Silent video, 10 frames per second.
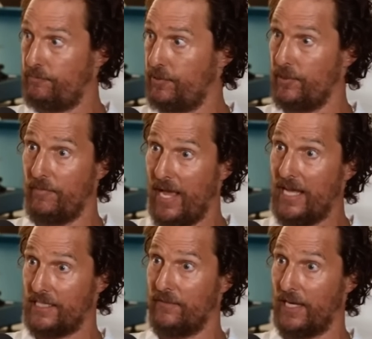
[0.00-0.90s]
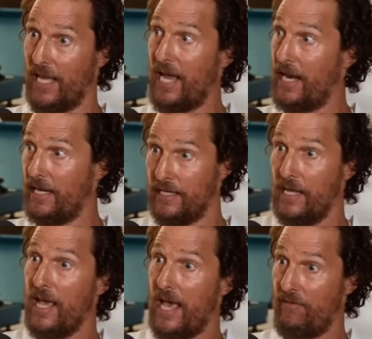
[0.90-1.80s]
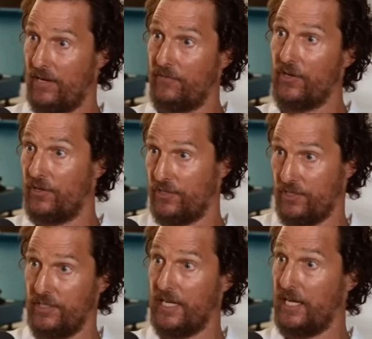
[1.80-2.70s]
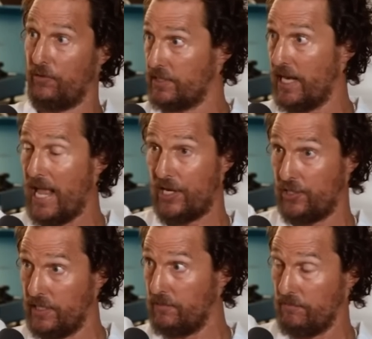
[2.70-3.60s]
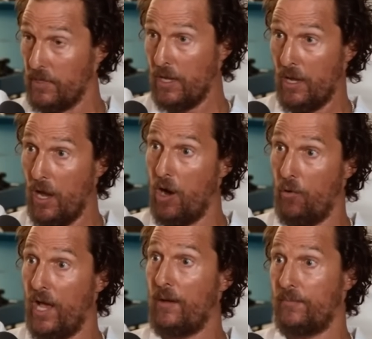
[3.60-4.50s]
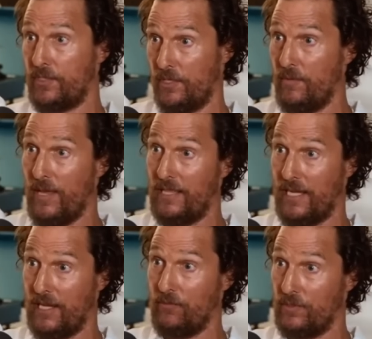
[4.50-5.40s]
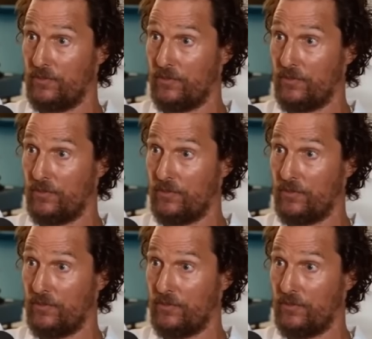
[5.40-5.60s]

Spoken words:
put my ass on the line and have enough courage to take risk and actually own up to the man that he was